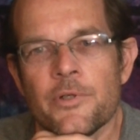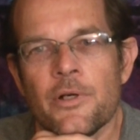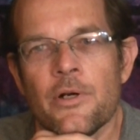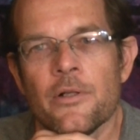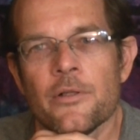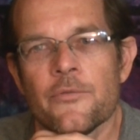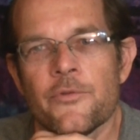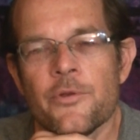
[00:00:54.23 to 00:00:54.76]

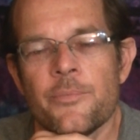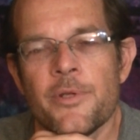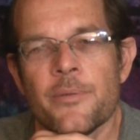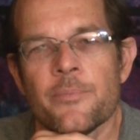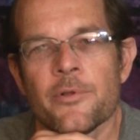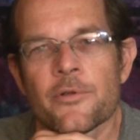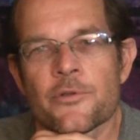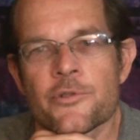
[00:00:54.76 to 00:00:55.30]
all of you
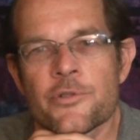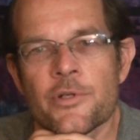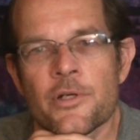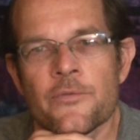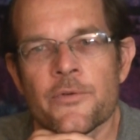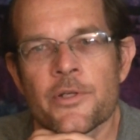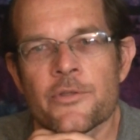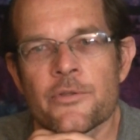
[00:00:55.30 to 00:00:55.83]
people are
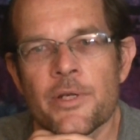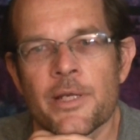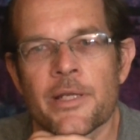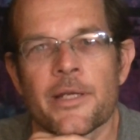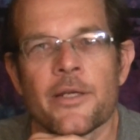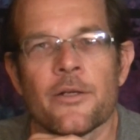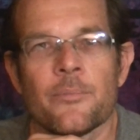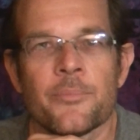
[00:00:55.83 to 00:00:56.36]
starving, so I'm
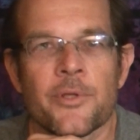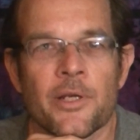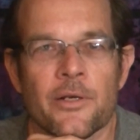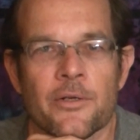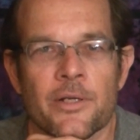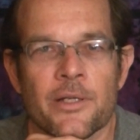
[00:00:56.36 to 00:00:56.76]
going to help you out.